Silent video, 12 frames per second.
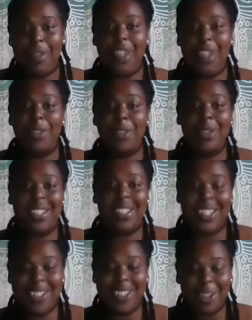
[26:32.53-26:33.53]
doing the
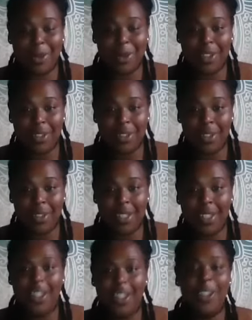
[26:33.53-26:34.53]
things that you enjoy,
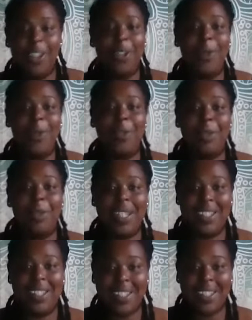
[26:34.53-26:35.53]
going the
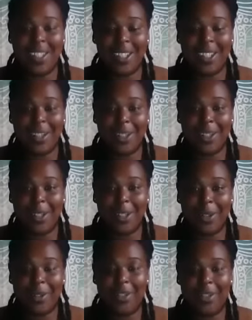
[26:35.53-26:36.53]
places that you like to go,
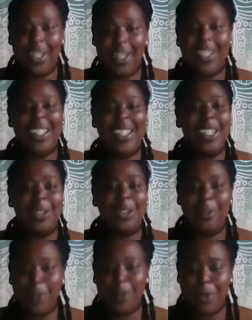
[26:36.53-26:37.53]
eating the
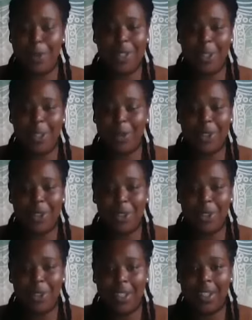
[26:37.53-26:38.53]
foods that you enjoy,